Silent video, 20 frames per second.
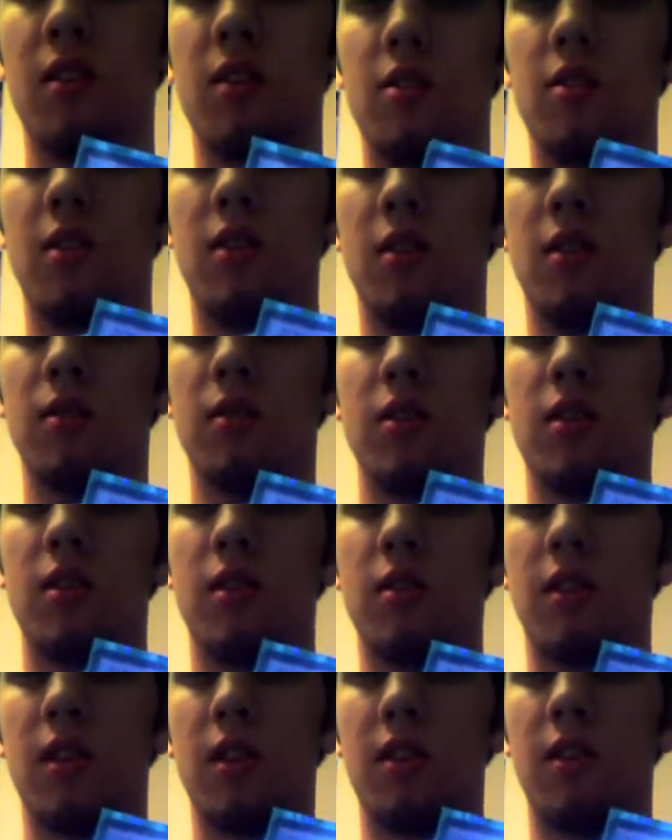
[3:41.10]
You
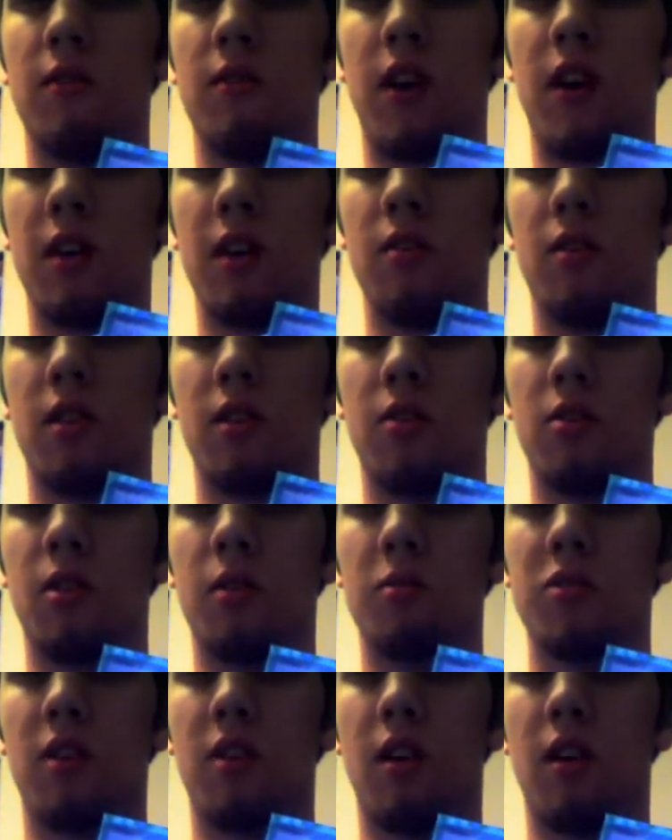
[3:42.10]
don't get the value on
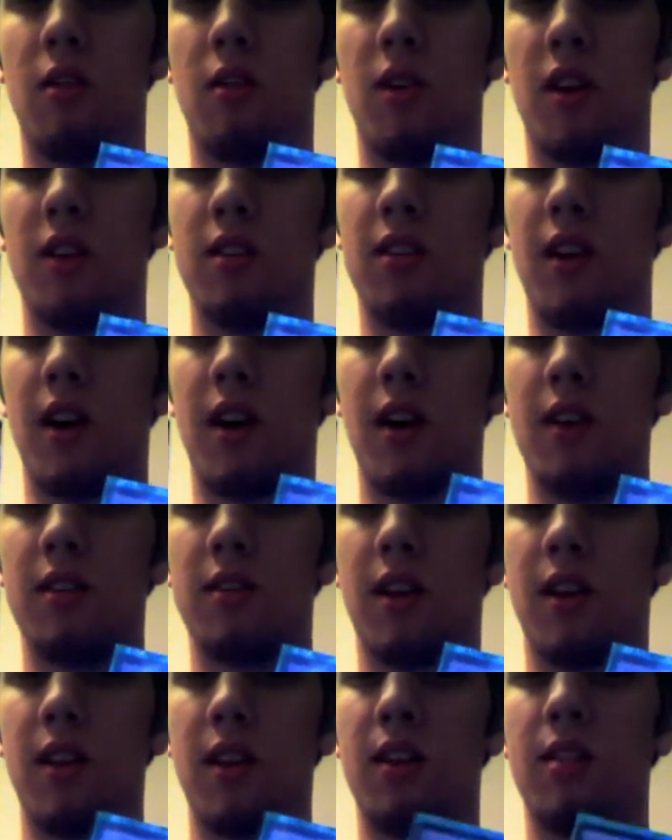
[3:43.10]
Corpse Cur when it
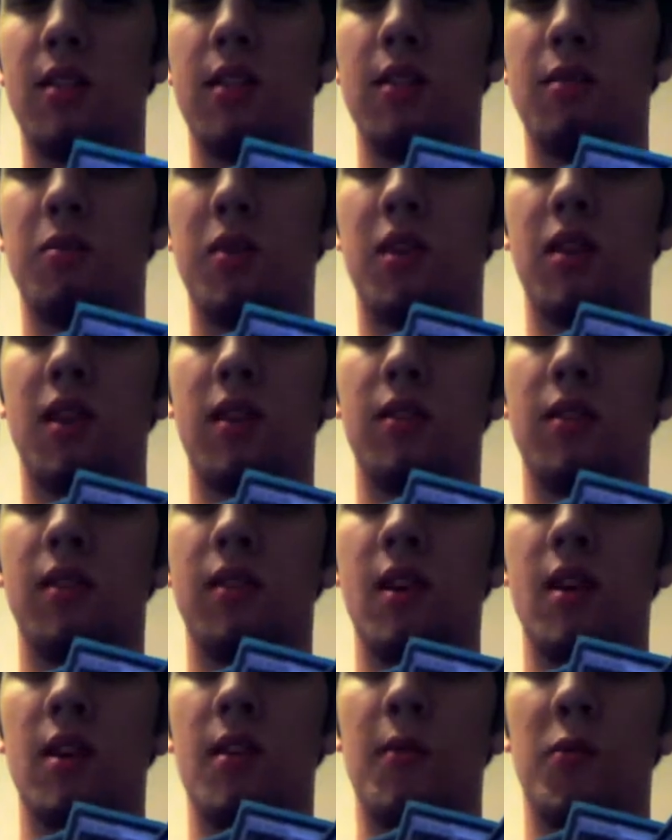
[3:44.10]
dies. I like these because
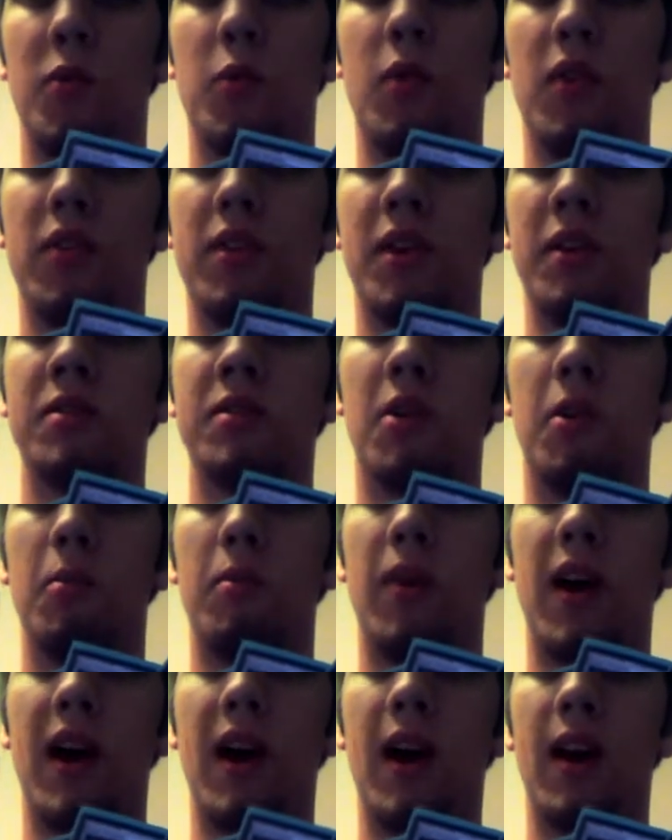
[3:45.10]
when things
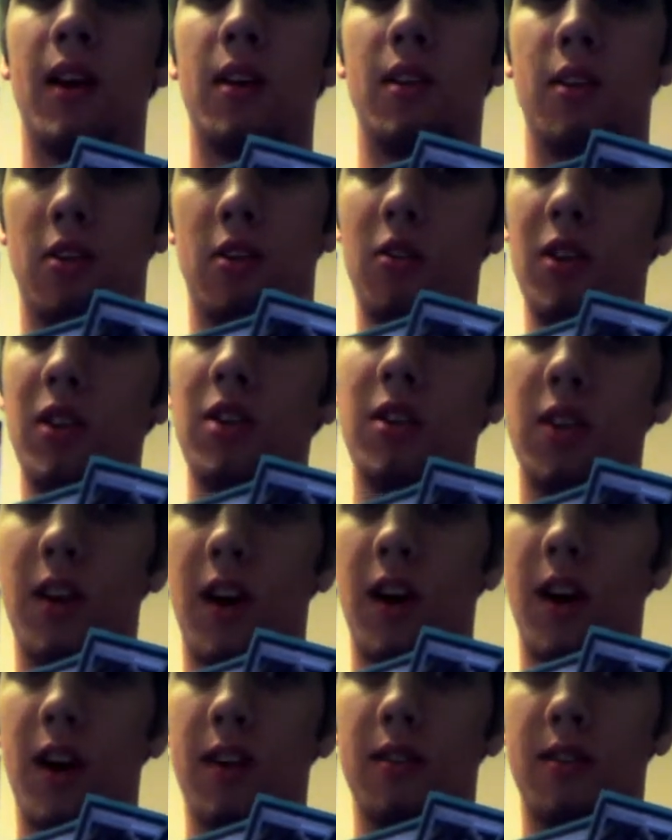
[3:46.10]
go bad and your creature
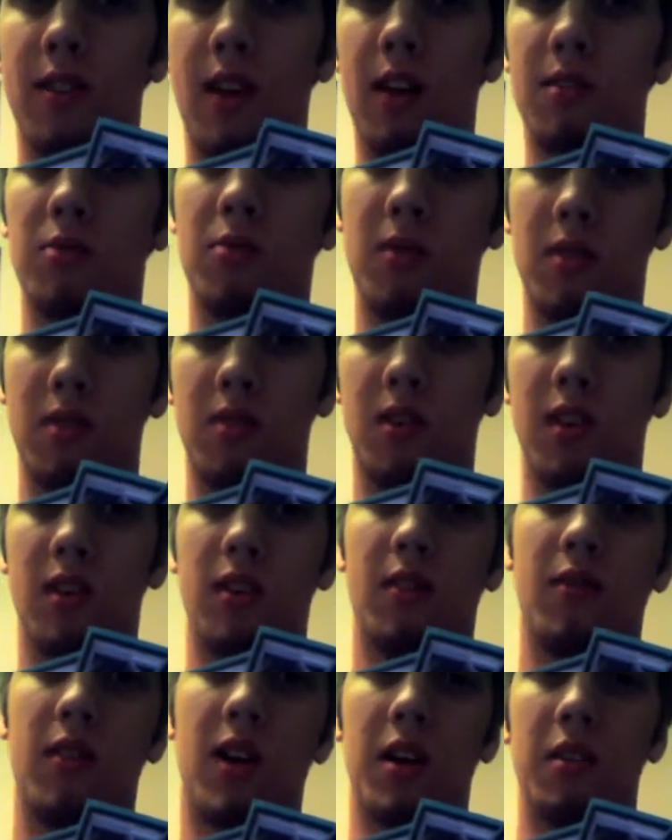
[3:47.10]
dies, that's when you
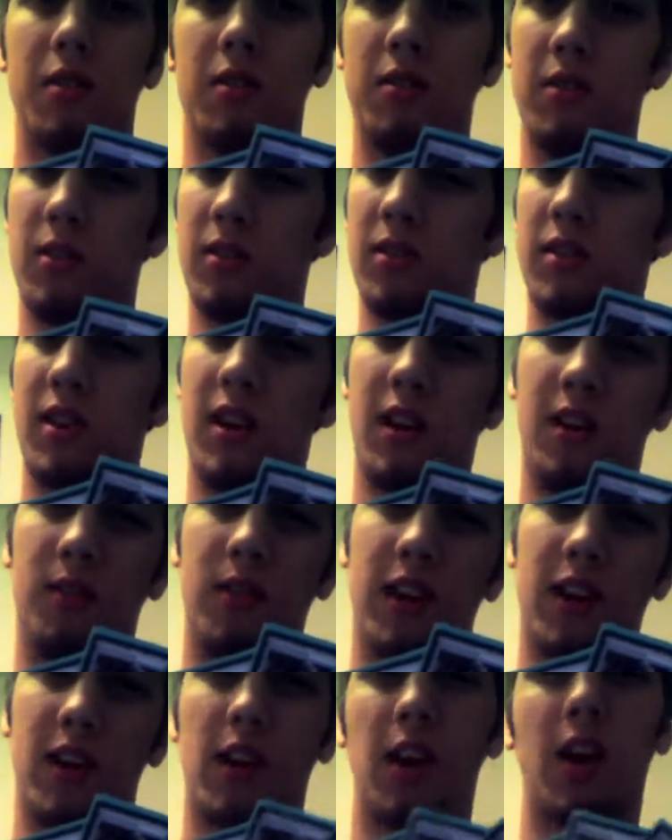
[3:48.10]
get the value. So it's kind
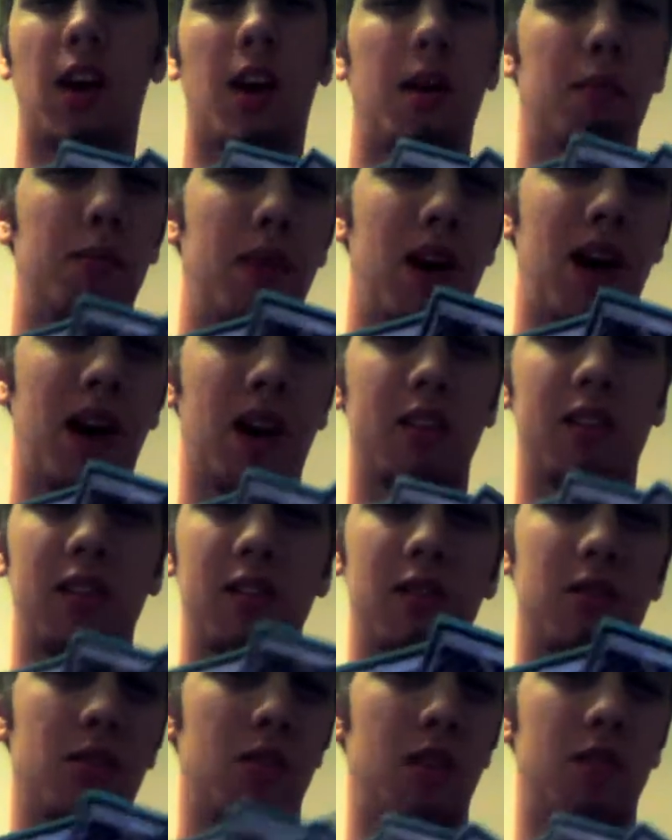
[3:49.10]
of like a comeback
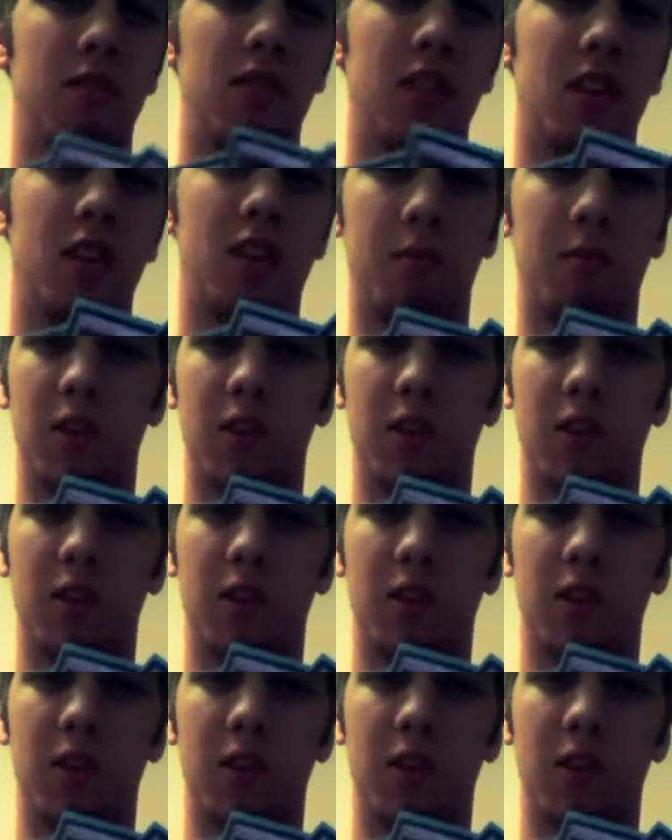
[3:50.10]
sort of thing.